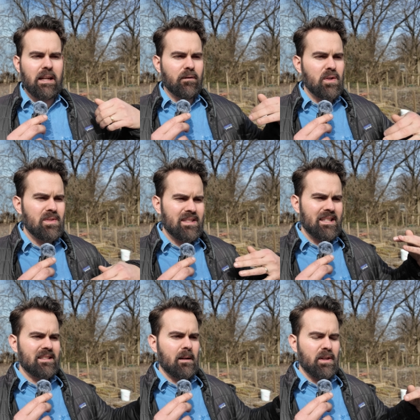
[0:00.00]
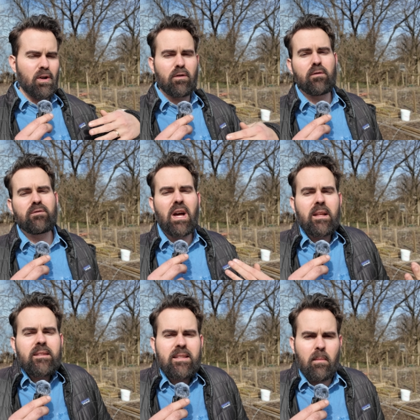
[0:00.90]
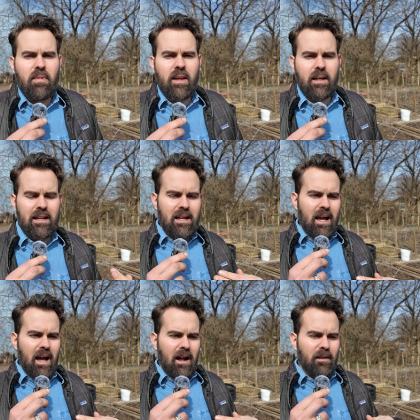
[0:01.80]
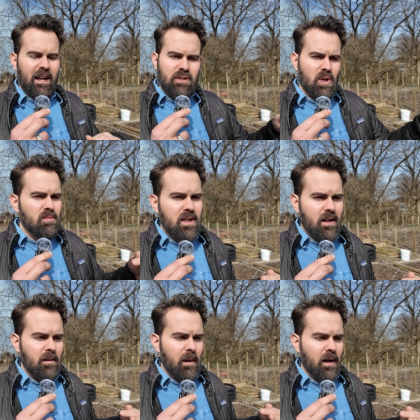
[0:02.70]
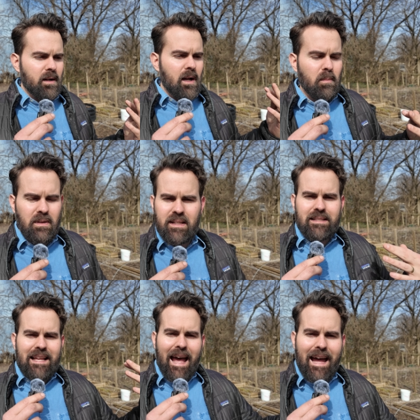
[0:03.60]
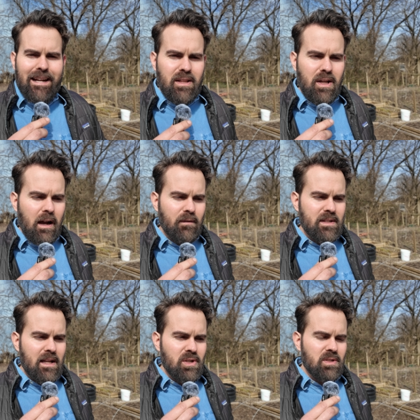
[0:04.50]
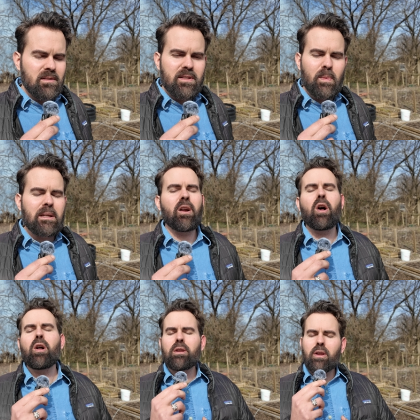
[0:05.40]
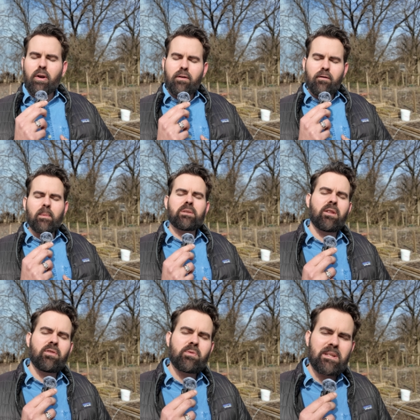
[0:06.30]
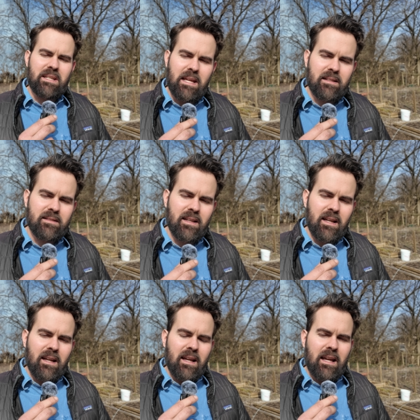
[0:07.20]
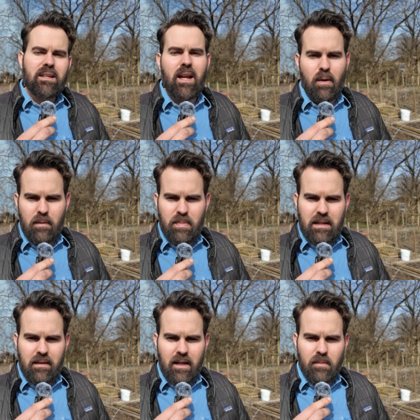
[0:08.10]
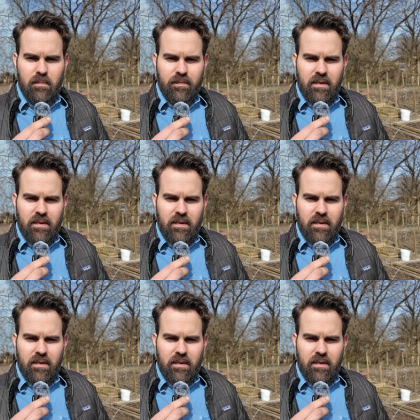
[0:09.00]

If you see something or you've done something that I don't talk about, please add to the conversation so we can all learn from each other's mistakes and not repeat them.